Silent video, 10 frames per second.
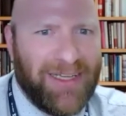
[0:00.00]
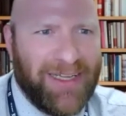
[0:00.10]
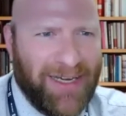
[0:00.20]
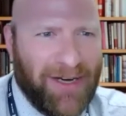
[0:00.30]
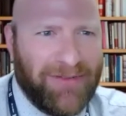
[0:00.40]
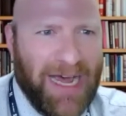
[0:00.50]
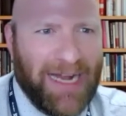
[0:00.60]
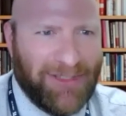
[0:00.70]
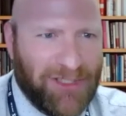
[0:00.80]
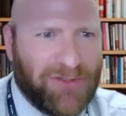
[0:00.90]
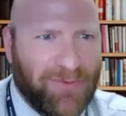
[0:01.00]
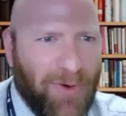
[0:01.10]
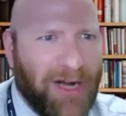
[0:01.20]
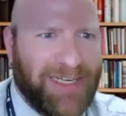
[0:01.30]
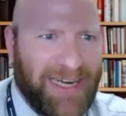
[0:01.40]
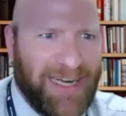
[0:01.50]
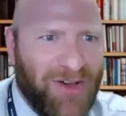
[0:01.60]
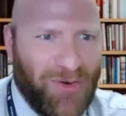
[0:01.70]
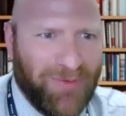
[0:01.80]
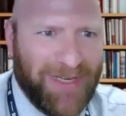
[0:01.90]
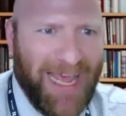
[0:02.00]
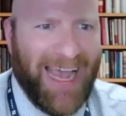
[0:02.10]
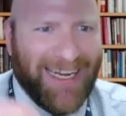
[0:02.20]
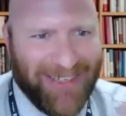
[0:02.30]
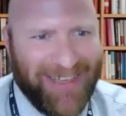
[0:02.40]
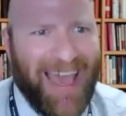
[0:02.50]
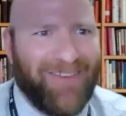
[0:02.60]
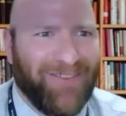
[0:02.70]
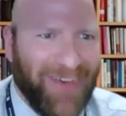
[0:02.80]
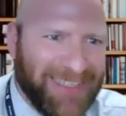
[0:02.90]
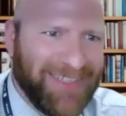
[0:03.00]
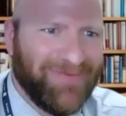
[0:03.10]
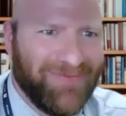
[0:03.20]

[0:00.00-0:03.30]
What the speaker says: not just watch it at home, to actually have like some